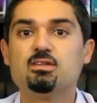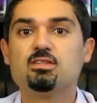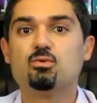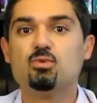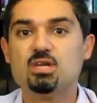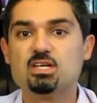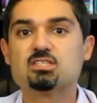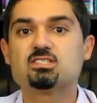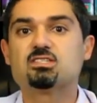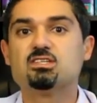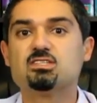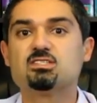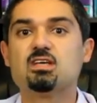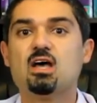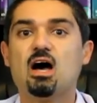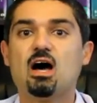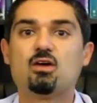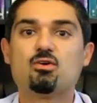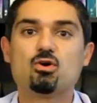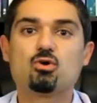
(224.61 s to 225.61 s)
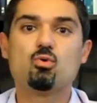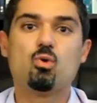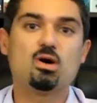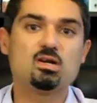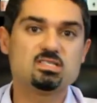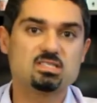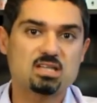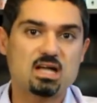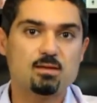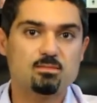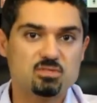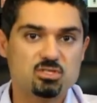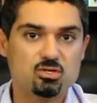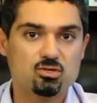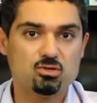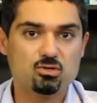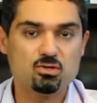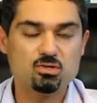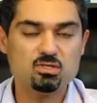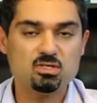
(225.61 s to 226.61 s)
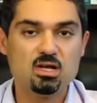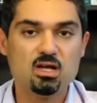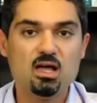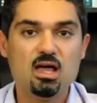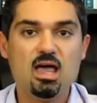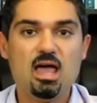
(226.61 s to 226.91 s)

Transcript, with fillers: the witnesses are required to come to court,